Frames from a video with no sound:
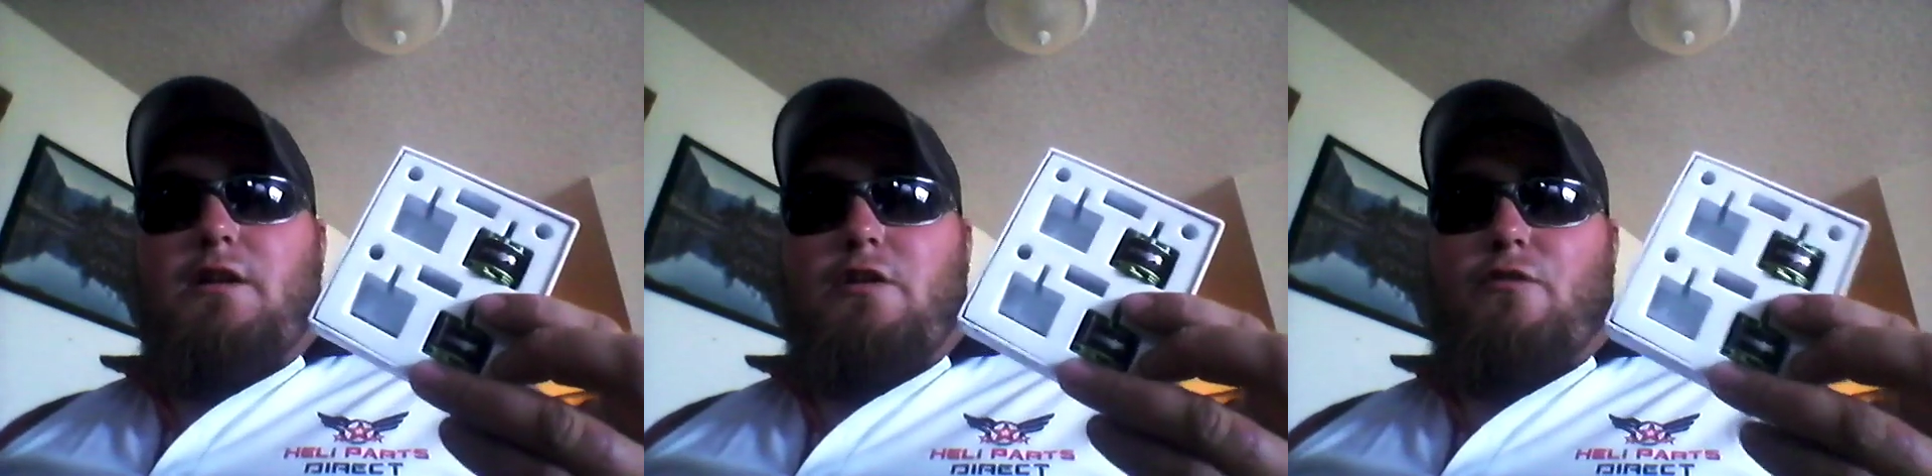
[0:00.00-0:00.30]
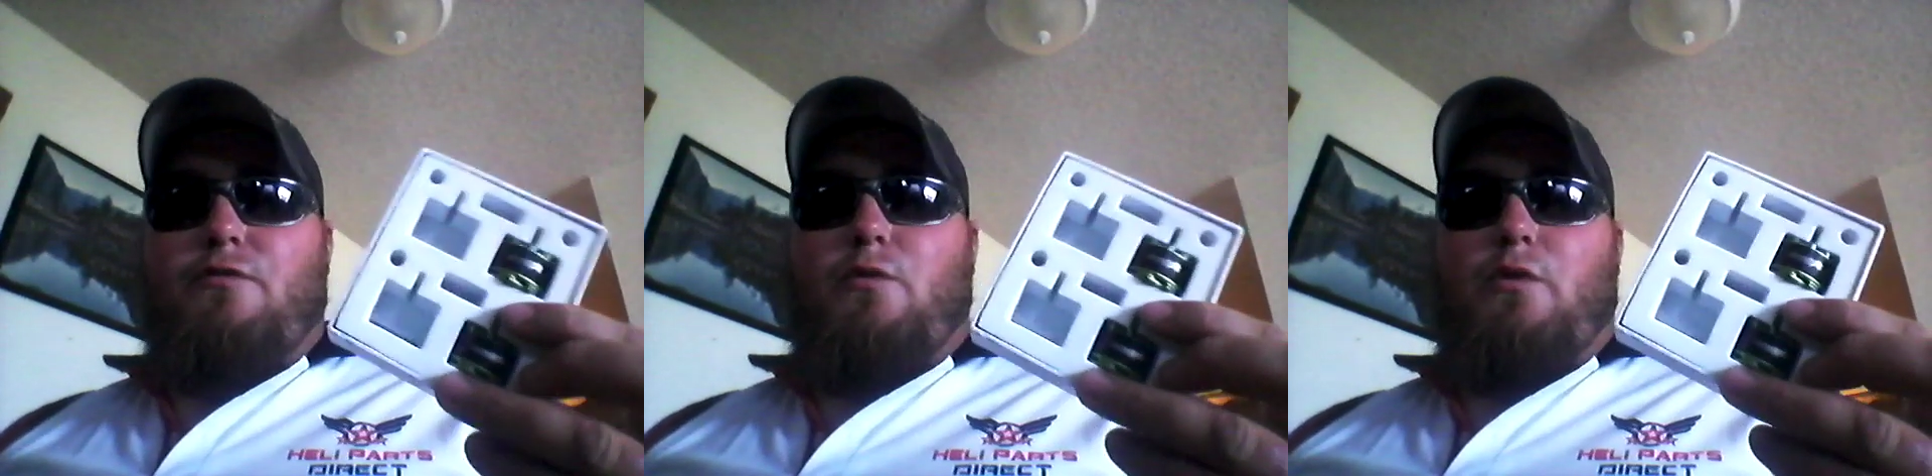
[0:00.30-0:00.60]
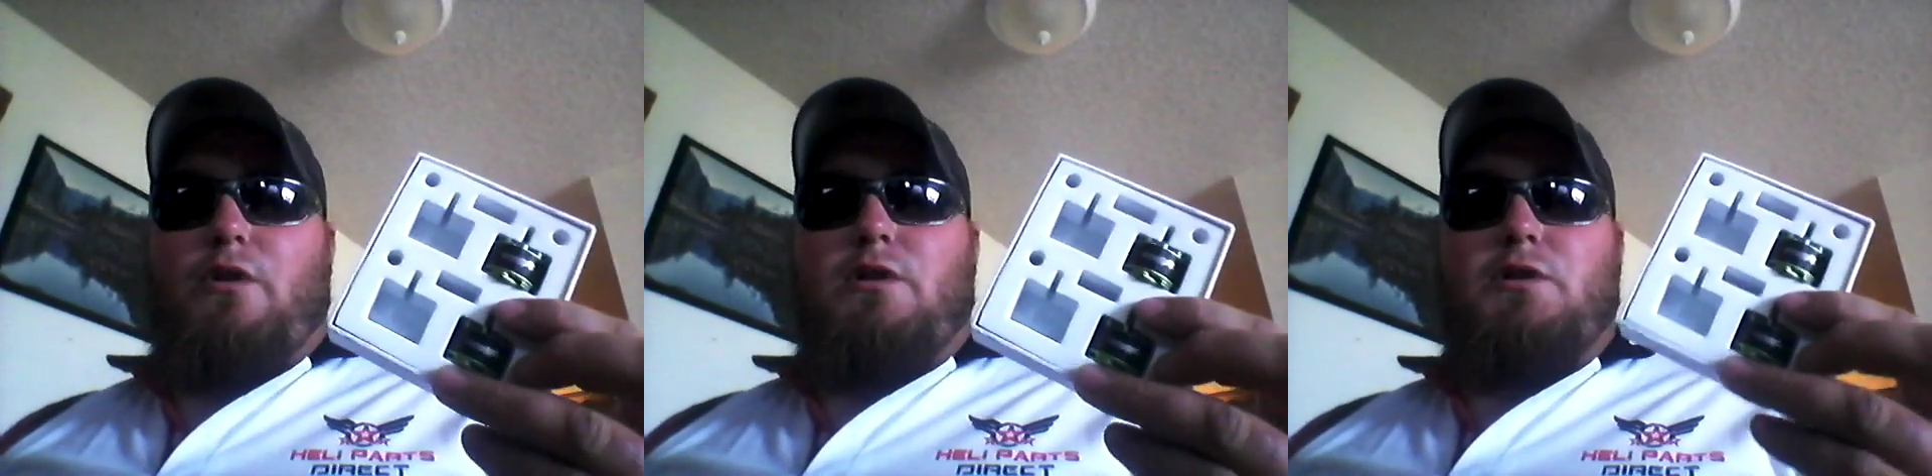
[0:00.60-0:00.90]
your
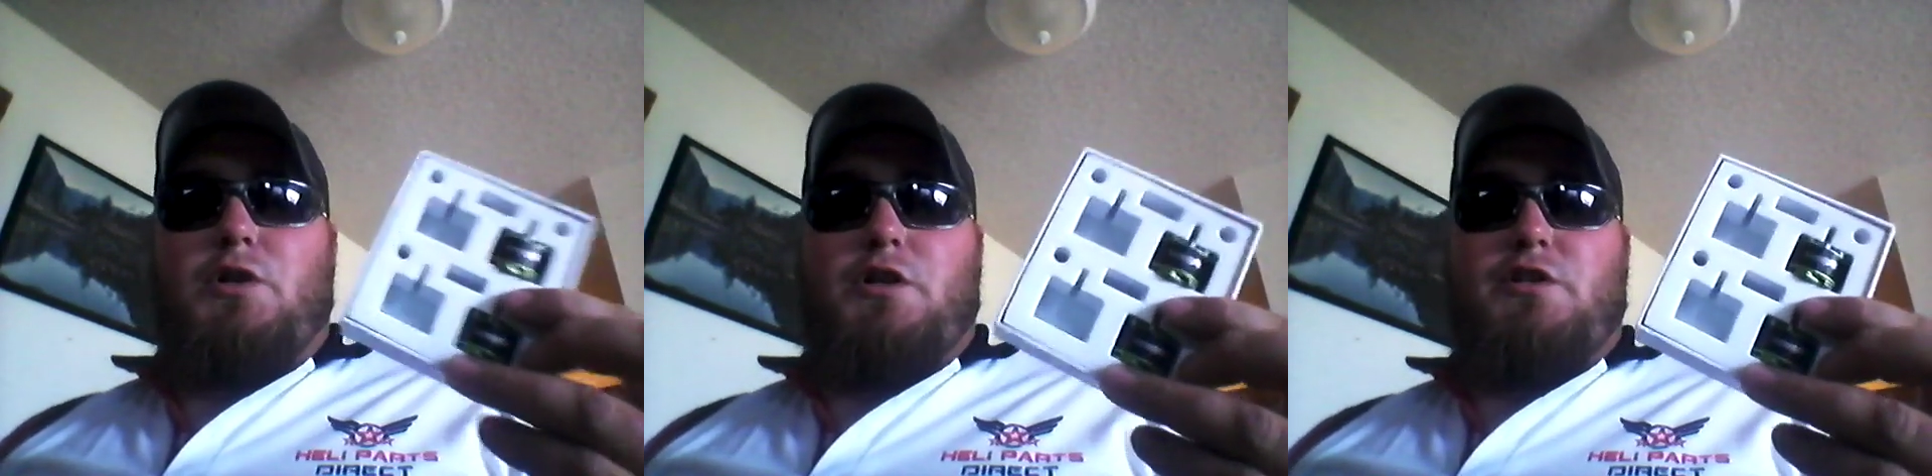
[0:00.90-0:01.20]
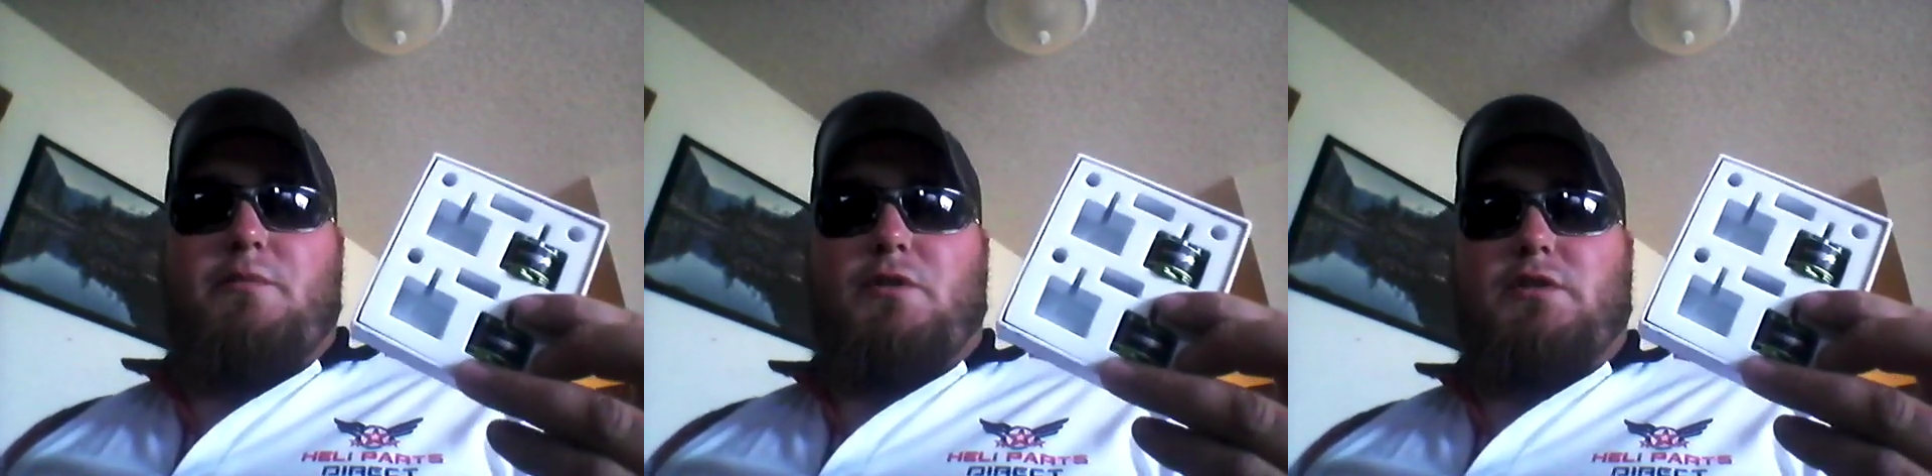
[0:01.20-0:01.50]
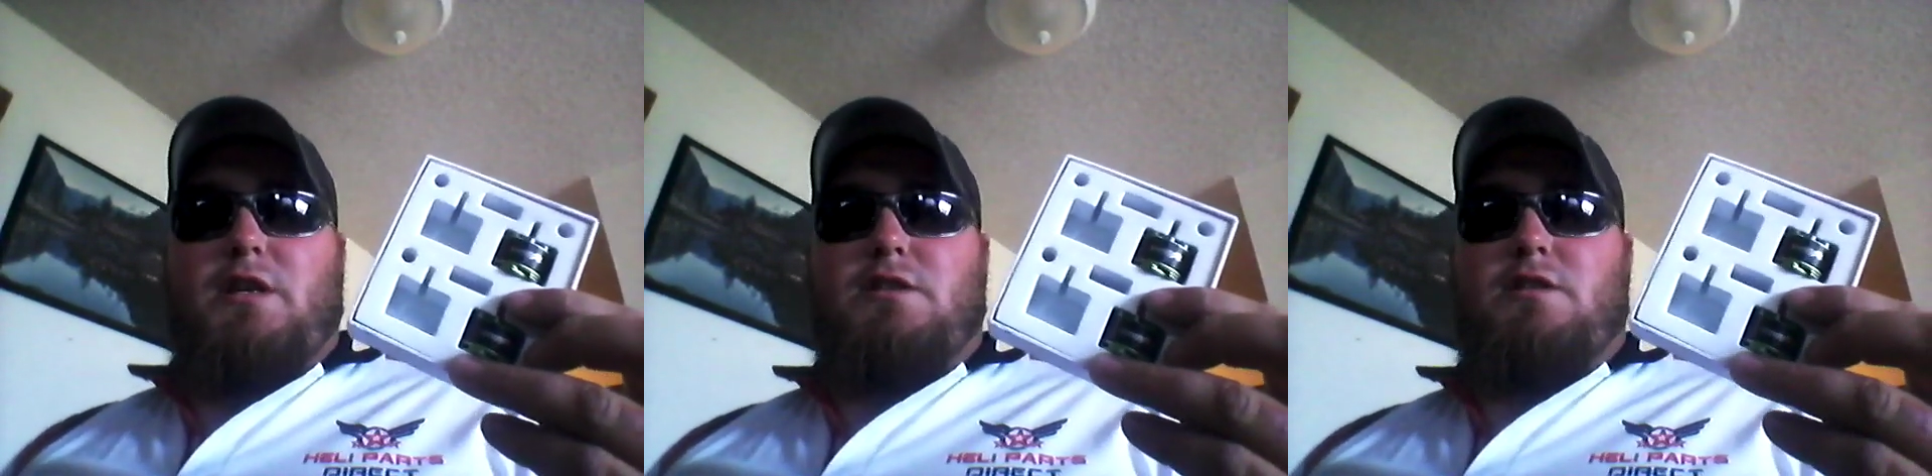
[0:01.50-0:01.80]
four Turnigy
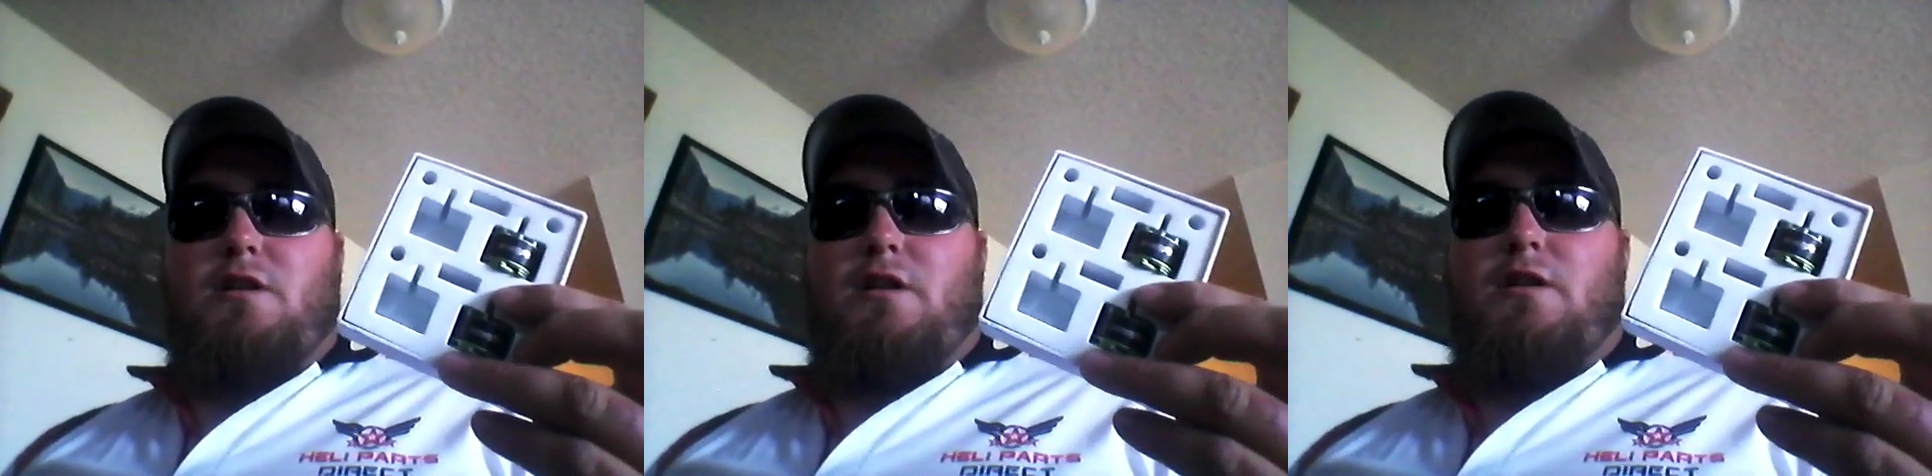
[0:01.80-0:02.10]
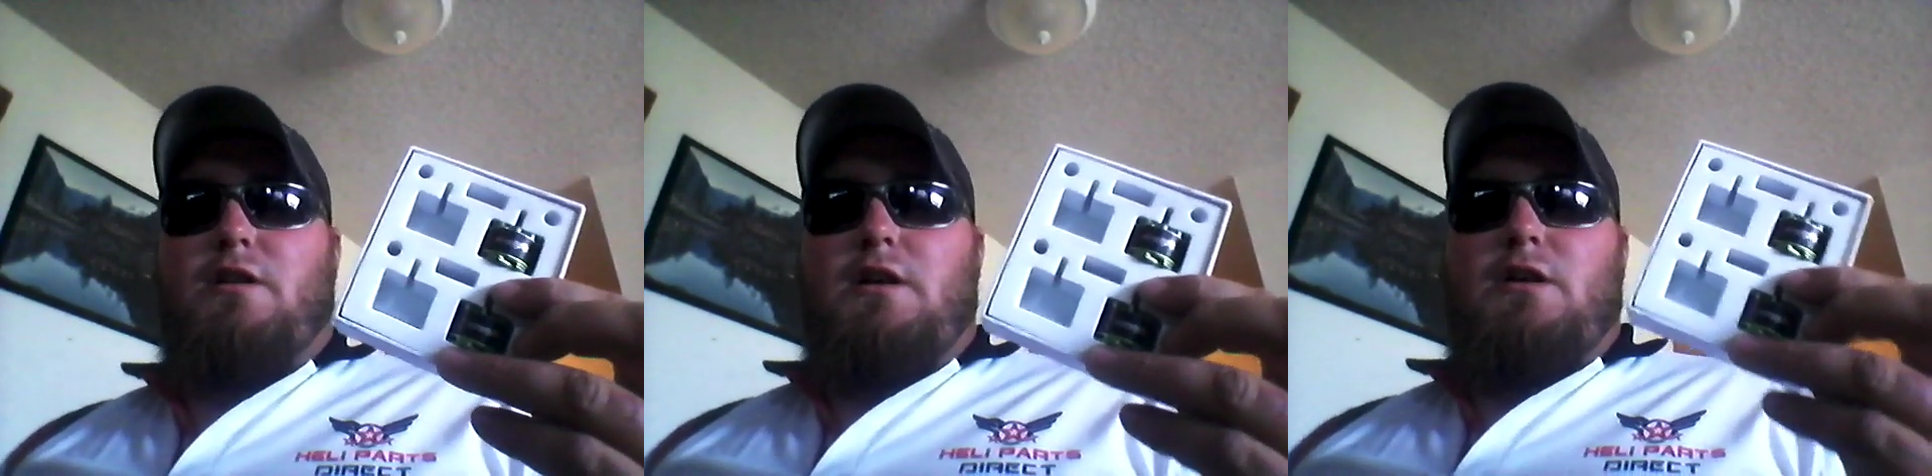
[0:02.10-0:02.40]
Multi-Star